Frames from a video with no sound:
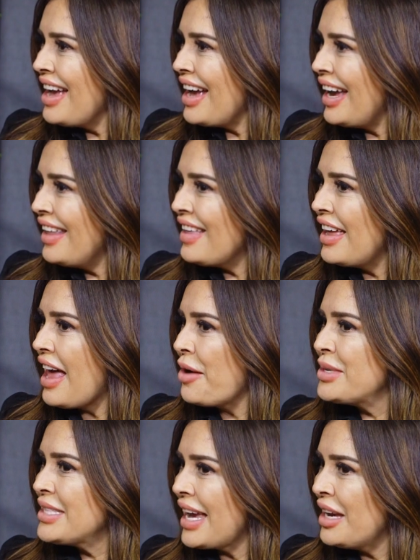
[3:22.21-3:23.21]
And then I
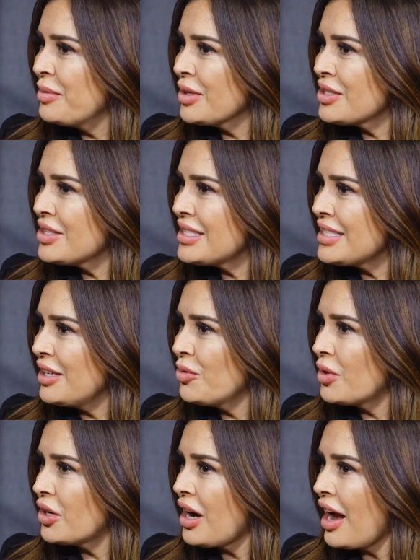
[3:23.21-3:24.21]
was able to see
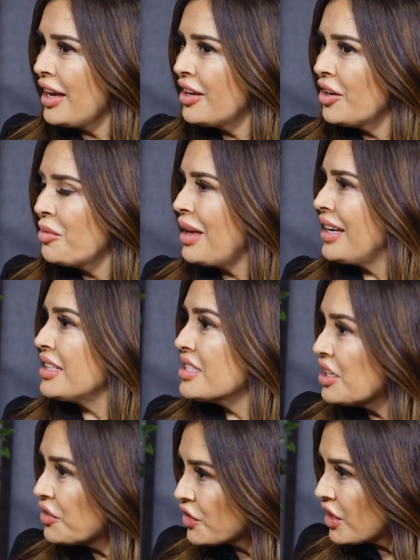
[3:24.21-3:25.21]
where I could make a
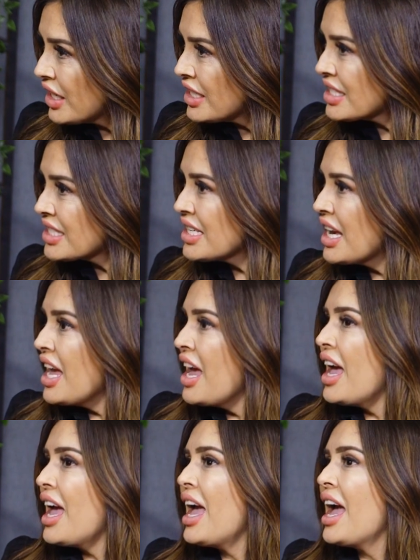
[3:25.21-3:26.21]
difference,
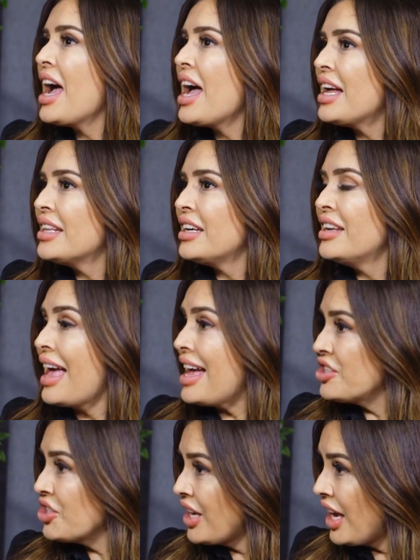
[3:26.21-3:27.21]
and in
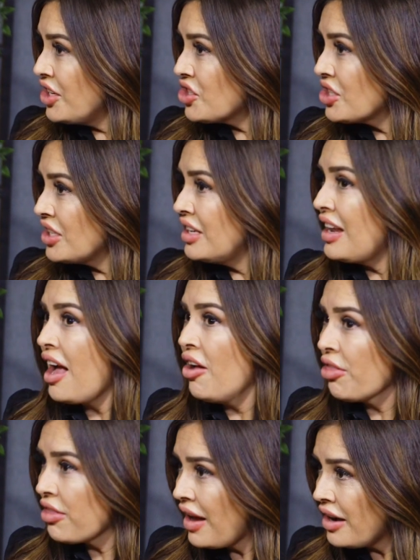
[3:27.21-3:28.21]
education, in
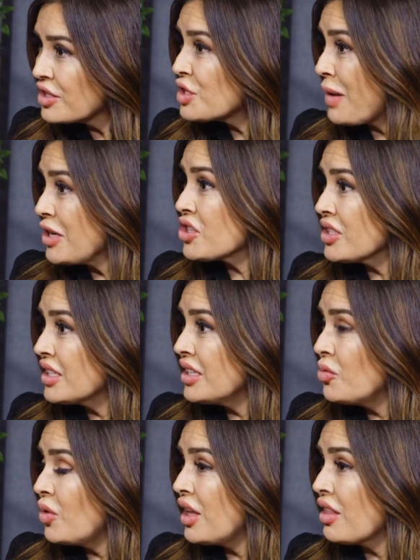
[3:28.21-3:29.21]
healthcare, especially
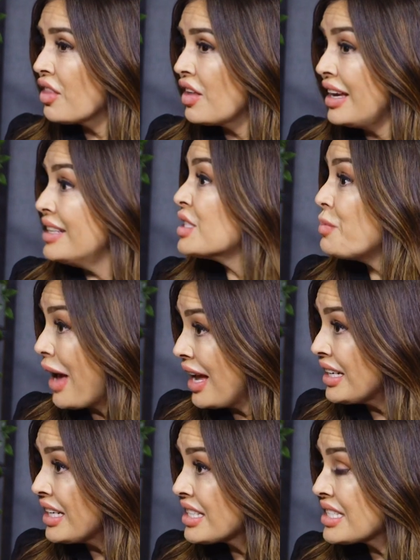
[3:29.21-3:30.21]
with
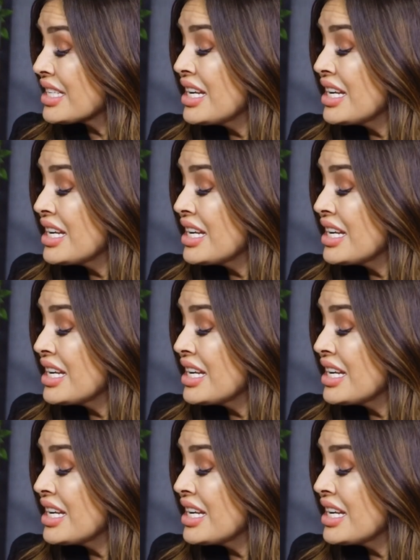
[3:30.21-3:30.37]
Hispanics.